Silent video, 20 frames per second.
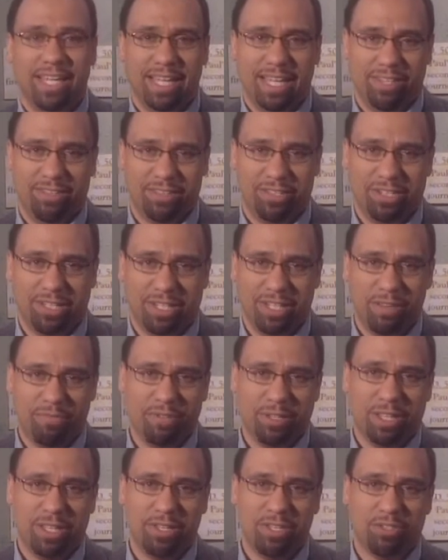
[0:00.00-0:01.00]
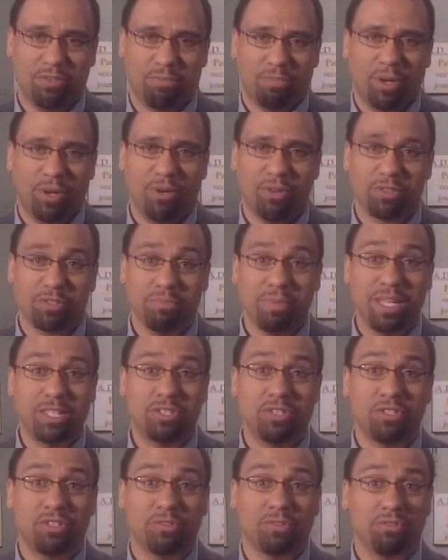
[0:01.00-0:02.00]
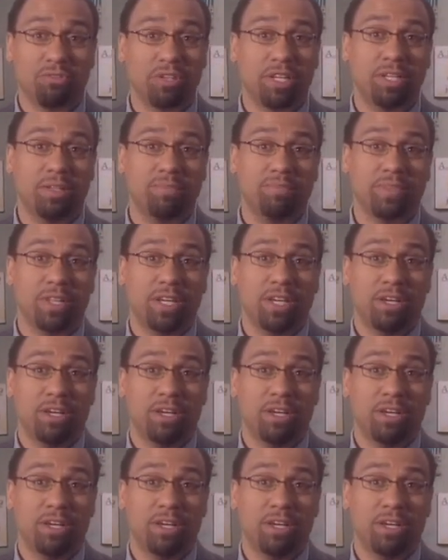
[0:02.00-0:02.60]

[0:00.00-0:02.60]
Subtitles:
and the significance of Paul's message of freedom